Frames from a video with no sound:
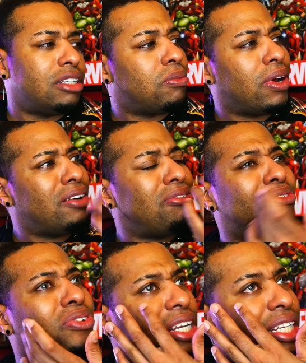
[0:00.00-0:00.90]
What a
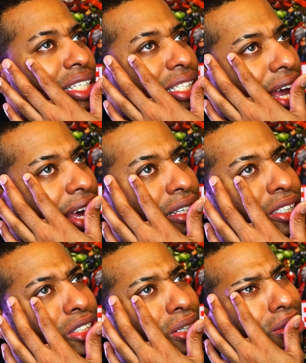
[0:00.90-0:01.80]
really sad
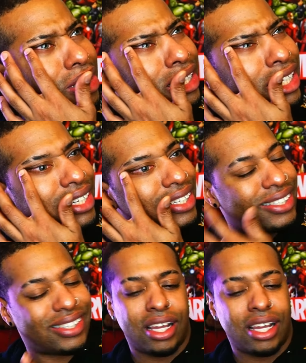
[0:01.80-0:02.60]
show this is.